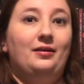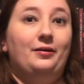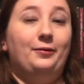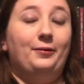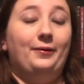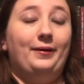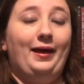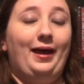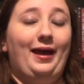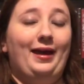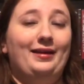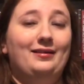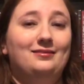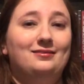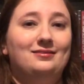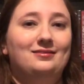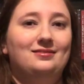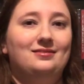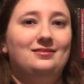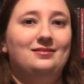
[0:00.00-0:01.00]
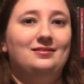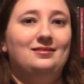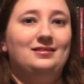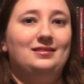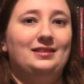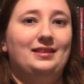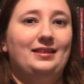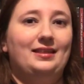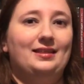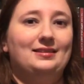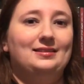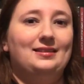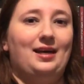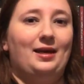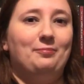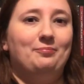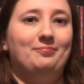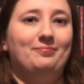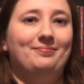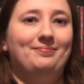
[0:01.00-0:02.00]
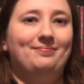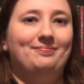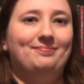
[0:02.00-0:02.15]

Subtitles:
Okay, see you next time.